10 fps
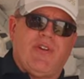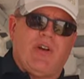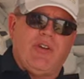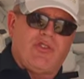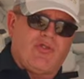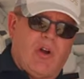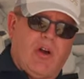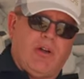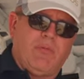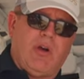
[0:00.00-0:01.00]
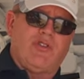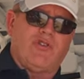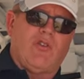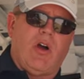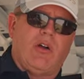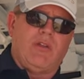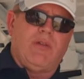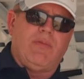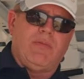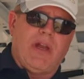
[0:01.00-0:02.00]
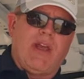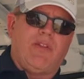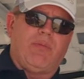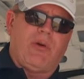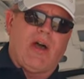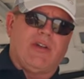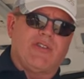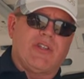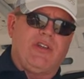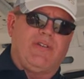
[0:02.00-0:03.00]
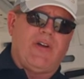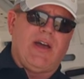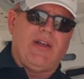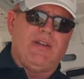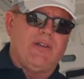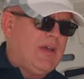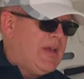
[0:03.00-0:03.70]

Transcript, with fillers: very strong, much stronger than many other products that you'll find.